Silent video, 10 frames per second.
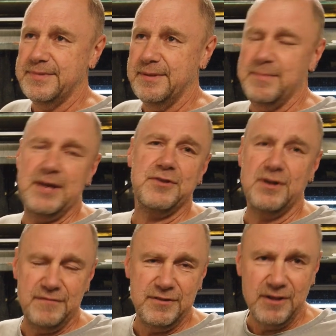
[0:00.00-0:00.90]
the
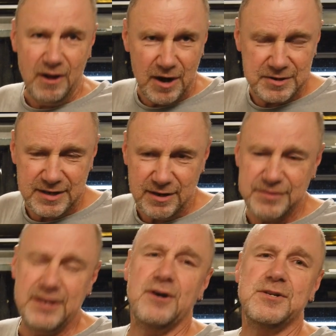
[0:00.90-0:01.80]
method of lighting,
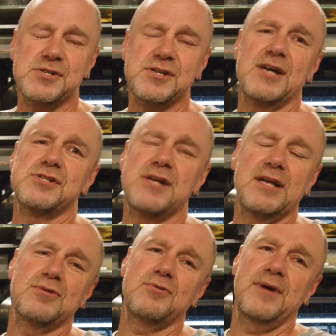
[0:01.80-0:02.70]
I think I discussed
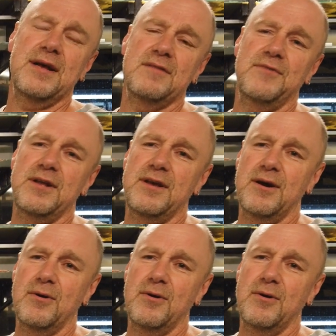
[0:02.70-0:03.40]
that throughout the video.